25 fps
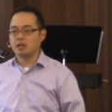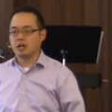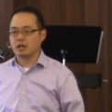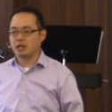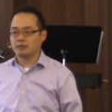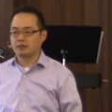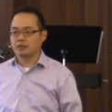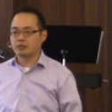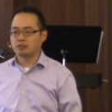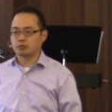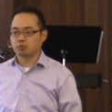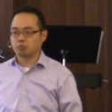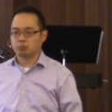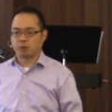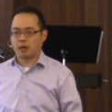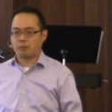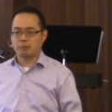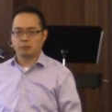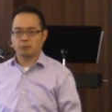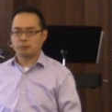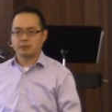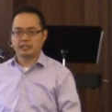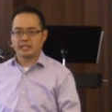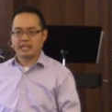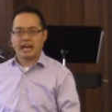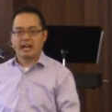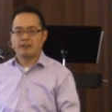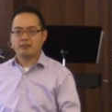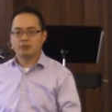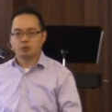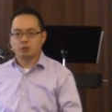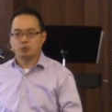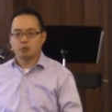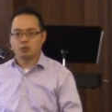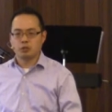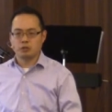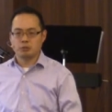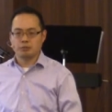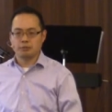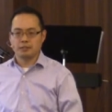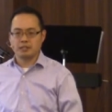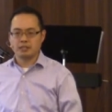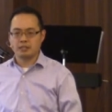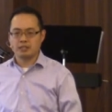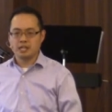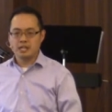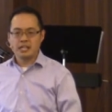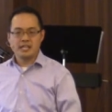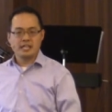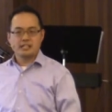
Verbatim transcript: of us probably ever will be.